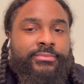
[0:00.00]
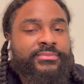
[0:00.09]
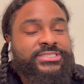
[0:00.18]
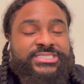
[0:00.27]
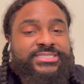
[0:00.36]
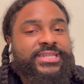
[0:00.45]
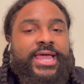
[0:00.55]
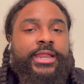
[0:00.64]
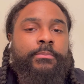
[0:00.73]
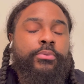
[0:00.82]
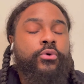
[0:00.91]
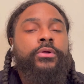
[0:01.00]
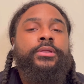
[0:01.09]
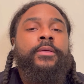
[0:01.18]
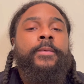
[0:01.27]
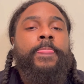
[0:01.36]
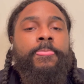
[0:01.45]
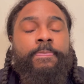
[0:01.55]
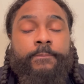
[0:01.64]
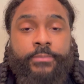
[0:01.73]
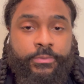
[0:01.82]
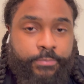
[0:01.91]
just not important.
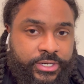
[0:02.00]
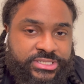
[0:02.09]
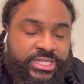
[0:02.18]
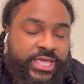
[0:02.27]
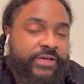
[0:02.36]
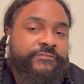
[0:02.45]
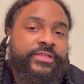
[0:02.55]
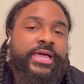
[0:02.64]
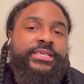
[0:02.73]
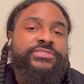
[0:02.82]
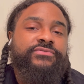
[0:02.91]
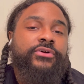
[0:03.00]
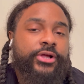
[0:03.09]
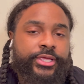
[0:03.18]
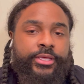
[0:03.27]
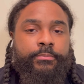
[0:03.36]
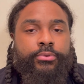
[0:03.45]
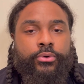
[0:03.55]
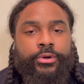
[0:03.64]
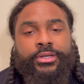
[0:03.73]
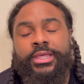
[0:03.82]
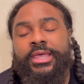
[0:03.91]
Me personally, I feel like it's very
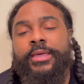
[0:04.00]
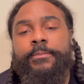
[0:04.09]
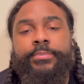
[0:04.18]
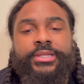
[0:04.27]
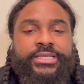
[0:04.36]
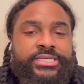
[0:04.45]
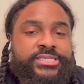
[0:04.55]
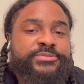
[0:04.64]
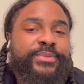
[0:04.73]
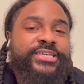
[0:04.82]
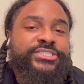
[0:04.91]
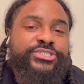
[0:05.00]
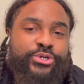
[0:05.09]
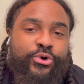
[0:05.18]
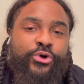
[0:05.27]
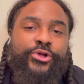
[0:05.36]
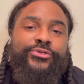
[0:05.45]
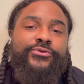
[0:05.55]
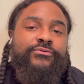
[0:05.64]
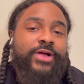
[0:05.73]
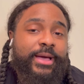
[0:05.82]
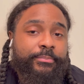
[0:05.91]
important. Please make sure you
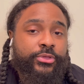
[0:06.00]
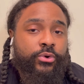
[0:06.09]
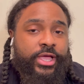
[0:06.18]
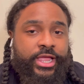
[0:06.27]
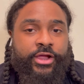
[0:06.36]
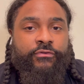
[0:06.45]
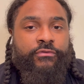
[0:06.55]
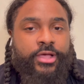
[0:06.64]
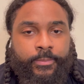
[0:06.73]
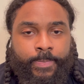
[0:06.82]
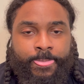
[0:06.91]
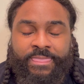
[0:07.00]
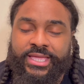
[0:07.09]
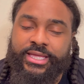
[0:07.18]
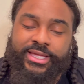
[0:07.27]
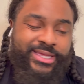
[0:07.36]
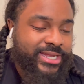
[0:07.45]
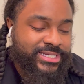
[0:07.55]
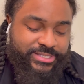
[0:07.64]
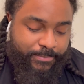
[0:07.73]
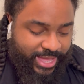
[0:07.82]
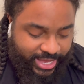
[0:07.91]
wrap your hair up. It
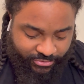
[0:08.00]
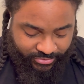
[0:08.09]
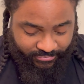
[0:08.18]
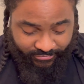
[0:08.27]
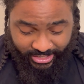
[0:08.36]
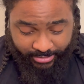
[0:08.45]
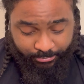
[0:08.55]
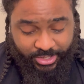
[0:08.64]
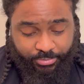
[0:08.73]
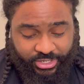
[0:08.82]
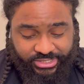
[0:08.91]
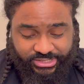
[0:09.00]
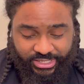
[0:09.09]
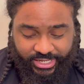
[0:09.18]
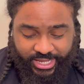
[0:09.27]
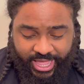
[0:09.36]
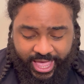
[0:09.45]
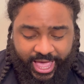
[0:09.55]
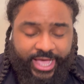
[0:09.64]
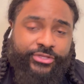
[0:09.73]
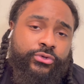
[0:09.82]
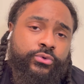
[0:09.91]
doesn't matter if, like me personally, I
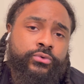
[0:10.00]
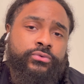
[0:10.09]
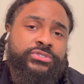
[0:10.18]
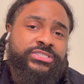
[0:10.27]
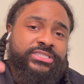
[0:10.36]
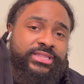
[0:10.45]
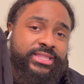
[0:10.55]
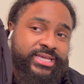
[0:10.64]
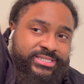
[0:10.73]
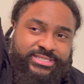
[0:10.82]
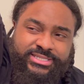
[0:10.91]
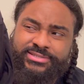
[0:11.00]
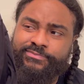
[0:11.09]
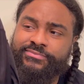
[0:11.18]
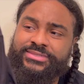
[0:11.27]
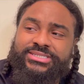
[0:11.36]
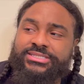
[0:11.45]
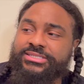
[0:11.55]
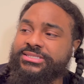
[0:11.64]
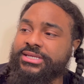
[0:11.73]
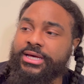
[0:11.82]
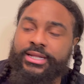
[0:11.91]
use this, it's a
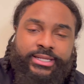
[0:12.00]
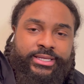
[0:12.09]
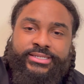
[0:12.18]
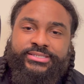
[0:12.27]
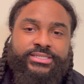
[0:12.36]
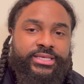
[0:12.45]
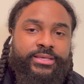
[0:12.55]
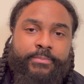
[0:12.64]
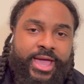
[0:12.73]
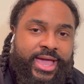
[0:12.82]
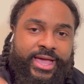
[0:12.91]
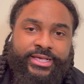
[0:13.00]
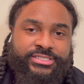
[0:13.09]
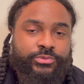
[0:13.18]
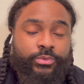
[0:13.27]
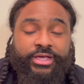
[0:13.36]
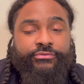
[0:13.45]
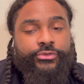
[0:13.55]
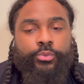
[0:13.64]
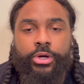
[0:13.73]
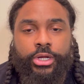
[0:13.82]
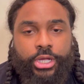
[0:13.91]
Scully ski mask, whatever you
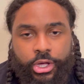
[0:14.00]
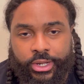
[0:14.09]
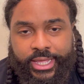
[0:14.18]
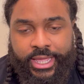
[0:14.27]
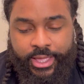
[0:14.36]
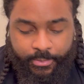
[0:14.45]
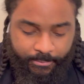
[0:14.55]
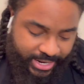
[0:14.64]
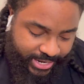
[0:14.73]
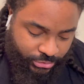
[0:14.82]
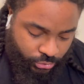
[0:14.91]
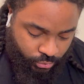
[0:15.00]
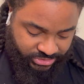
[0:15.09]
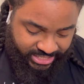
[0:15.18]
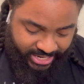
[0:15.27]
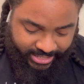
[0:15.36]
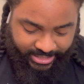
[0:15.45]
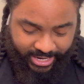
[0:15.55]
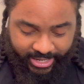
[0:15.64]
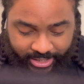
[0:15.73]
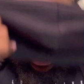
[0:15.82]
want to call it, but I use it at night